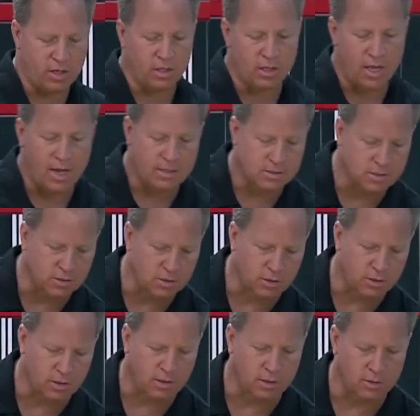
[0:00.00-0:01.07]
glassy
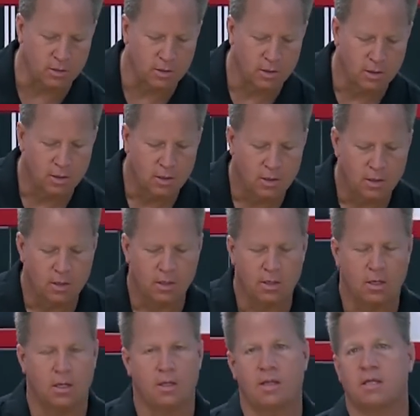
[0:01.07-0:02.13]
looking.
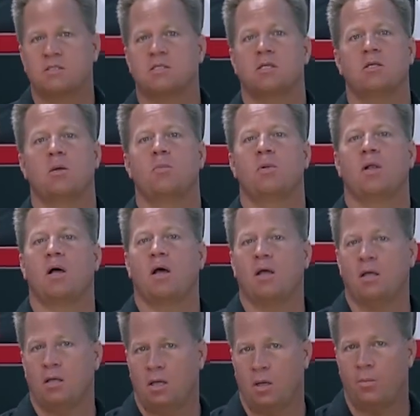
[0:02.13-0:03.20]
And that's how you
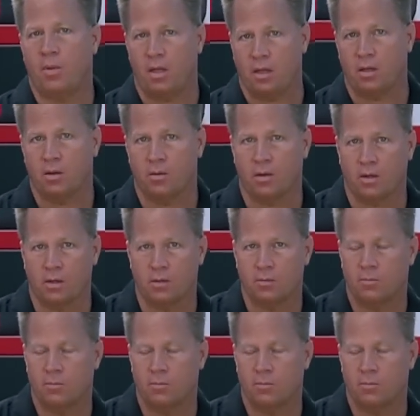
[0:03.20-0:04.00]
apply a paint coating.